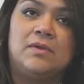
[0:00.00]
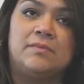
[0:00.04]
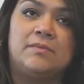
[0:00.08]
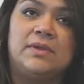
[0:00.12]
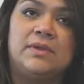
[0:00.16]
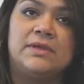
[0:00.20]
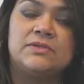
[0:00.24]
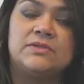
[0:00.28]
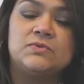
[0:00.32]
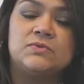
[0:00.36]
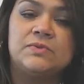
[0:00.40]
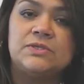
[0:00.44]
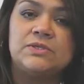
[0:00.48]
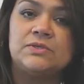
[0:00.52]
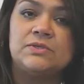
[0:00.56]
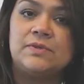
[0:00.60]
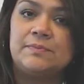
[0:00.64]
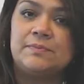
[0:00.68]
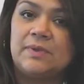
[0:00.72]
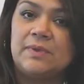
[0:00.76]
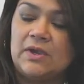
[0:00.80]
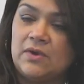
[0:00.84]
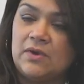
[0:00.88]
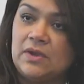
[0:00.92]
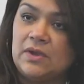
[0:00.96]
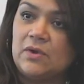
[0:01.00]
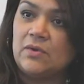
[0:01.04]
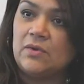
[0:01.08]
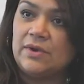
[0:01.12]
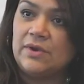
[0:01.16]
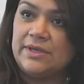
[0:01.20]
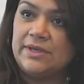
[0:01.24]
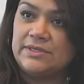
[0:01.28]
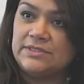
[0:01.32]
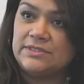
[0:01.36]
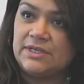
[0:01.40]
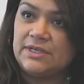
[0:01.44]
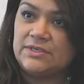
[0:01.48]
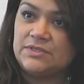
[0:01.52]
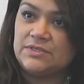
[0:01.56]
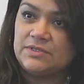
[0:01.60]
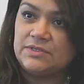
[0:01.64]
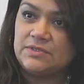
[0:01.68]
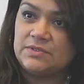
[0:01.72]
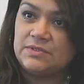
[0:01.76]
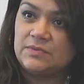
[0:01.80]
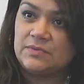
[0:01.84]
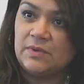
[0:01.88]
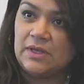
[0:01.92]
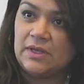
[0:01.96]
because we do a parent orientation
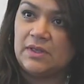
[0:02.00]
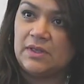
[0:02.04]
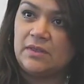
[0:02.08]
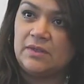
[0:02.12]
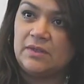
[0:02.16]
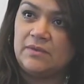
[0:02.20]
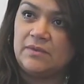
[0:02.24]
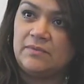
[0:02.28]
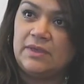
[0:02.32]
as well,